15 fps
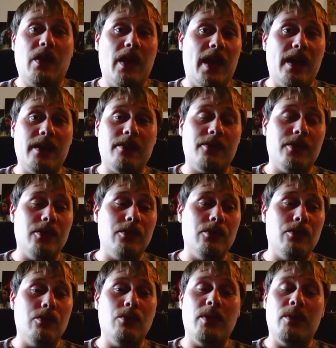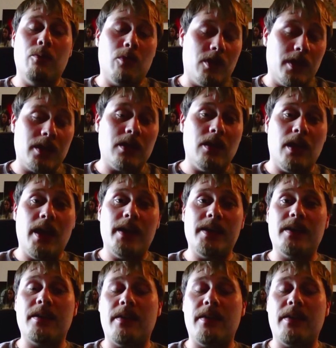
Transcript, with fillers: glad if you were inclined